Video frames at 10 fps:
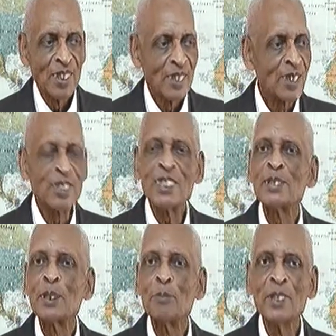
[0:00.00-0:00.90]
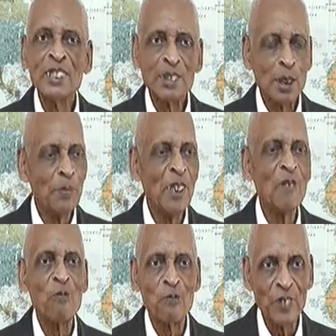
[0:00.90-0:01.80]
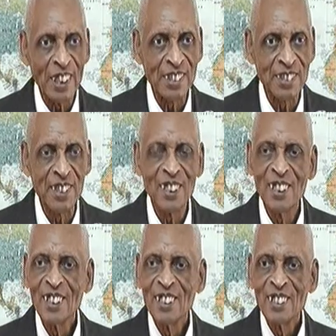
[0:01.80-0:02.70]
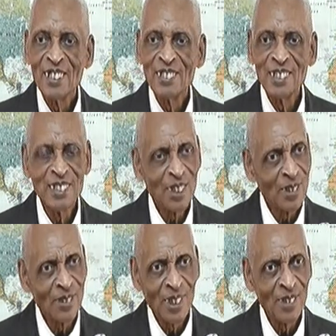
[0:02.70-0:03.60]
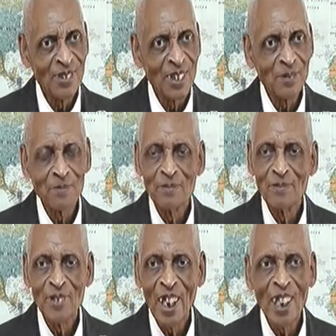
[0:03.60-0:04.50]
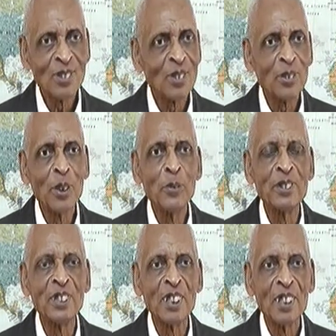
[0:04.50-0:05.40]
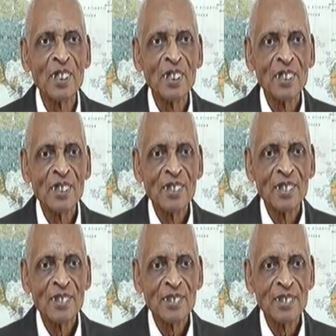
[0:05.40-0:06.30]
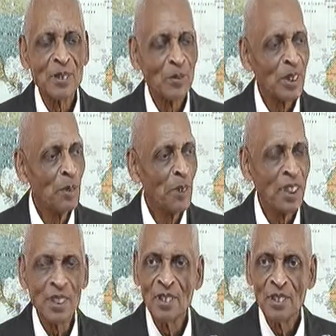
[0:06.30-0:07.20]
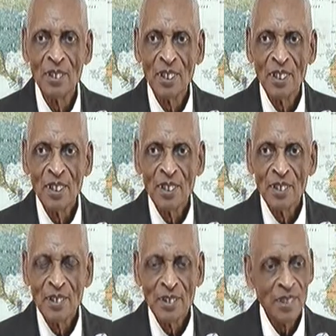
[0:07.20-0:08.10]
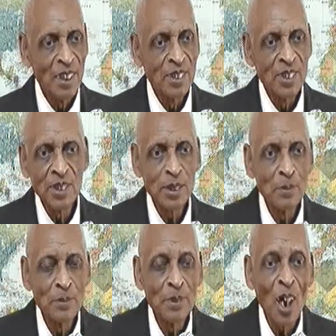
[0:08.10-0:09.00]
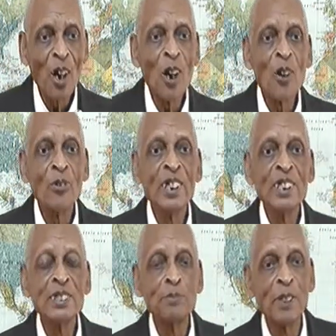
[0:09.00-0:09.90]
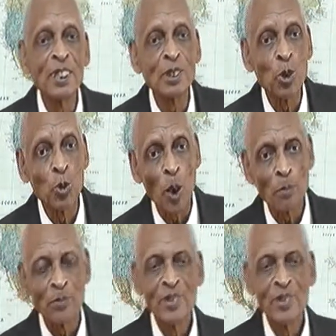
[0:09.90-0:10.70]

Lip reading: The system needs to be fixed. She said, hold it. I don't agree with you. She said, what do you mean? He said, the system has always been corrupt.